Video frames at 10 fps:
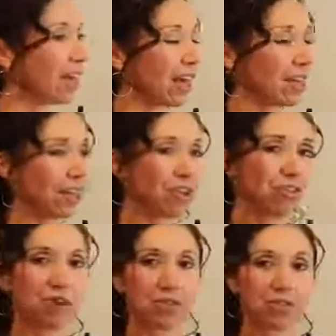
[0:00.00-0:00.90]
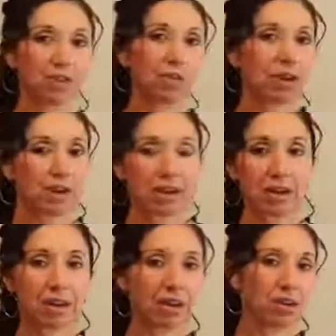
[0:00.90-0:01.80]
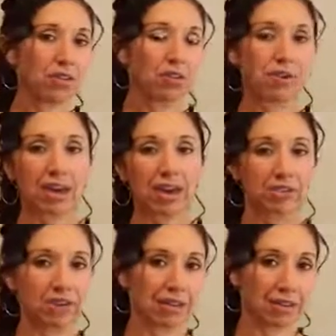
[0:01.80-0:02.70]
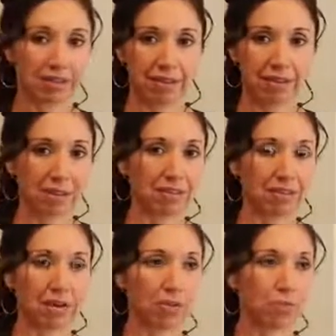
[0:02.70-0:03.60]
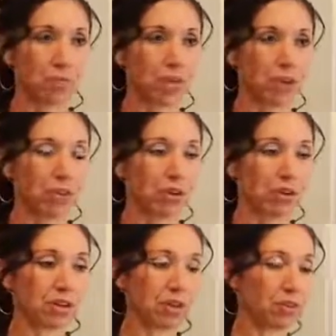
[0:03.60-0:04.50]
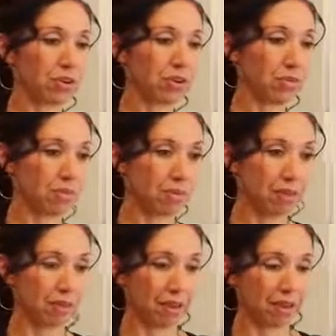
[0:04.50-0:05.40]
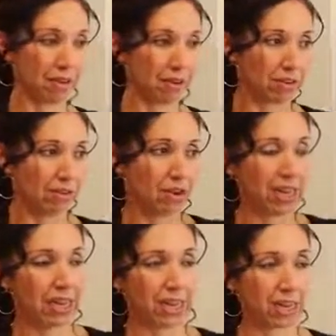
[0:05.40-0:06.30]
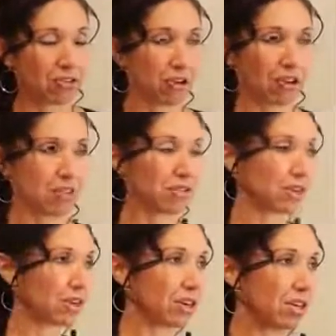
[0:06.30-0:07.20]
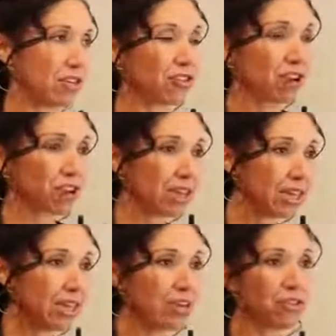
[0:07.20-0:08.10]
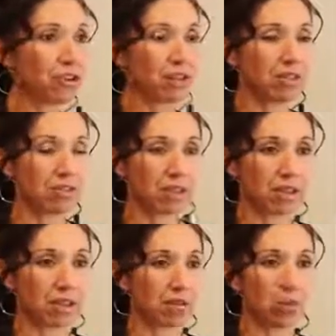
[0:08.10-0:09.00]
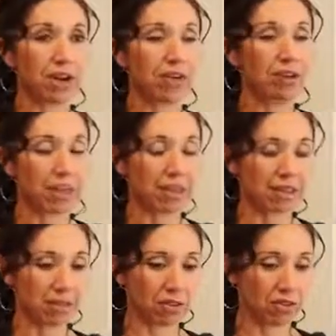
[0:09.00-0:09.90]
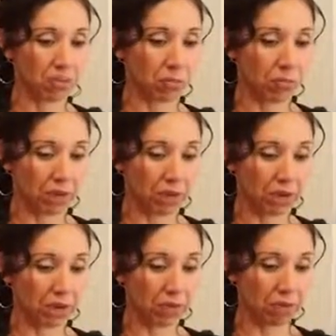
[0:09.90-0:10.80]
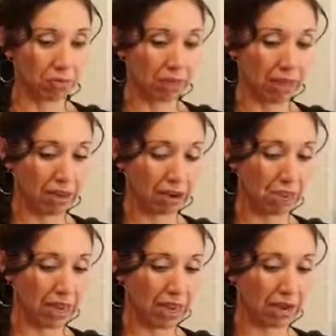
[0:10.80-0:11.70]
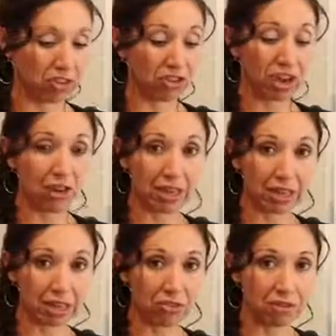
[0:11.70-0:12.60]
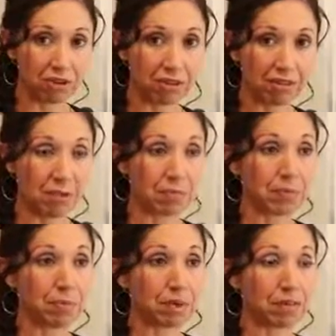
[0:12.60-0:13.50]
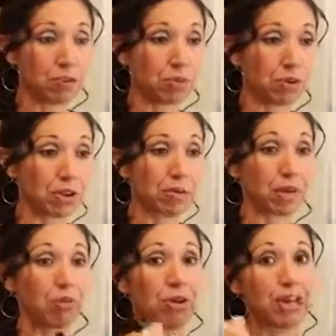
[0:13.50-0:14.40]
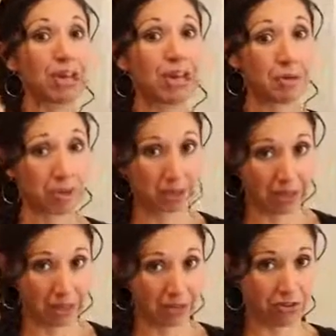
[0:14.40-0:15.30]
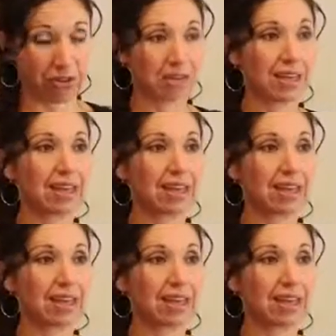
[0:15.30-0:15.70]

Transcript: Electrons are where all the reaction is. And so if you're donating electrons or sharing electrons and whatever it is, so bonds are made by sharing electrons, bonds are broken by breaking up electrons.